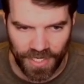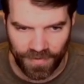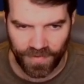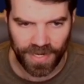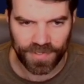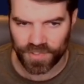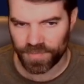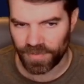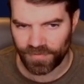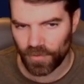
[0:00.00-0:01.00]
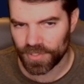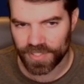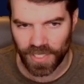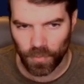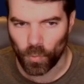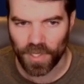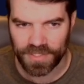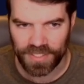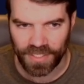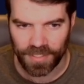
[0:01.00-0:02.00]
I've kind of just been focusing on
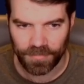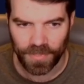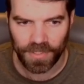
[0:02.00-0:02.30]
one team.